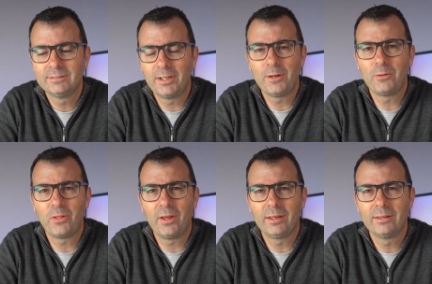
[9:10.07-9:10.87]
I don't
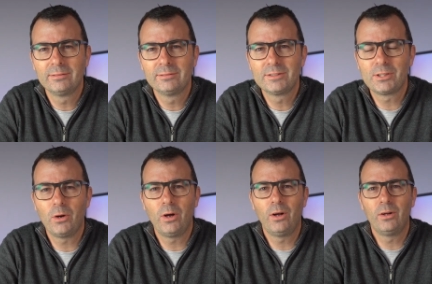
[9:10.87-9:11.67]
think.
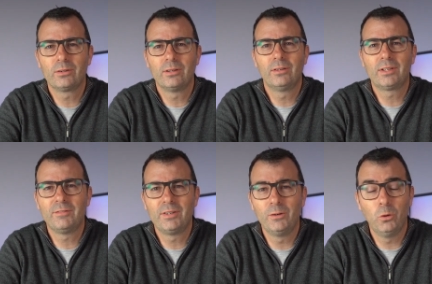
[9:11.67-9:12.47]
So I'll
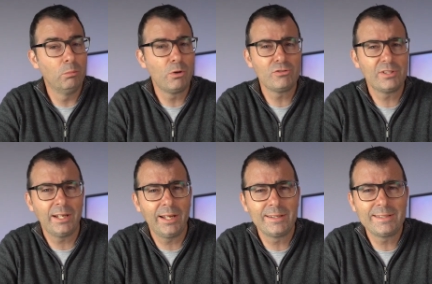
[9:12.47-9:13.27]
give it an almost
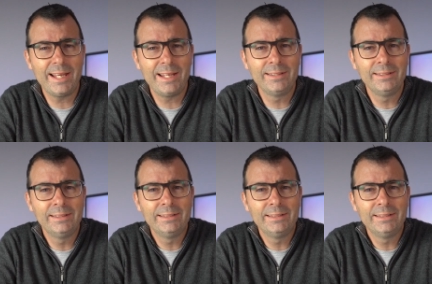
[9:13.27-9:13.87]
10 out of 10.